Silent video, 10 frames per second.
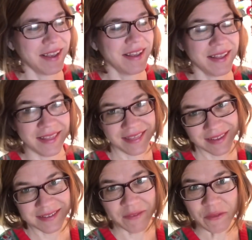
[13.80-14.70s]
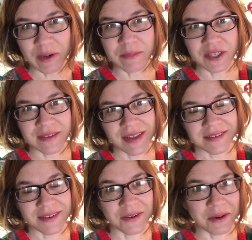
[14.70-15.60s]
the these have cream cheese
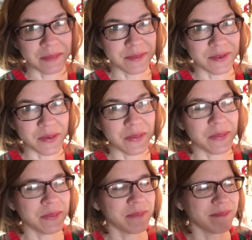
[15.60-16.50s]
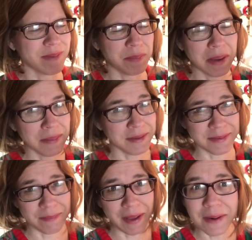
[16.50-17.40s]
icing on them, so it probably
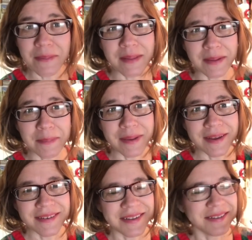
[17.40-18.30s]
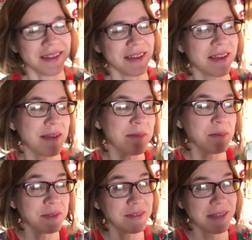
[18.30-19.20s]
doesn't matter what the cupcake tastes like.
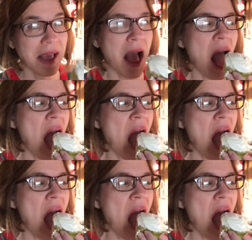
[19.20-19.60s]
We'll see.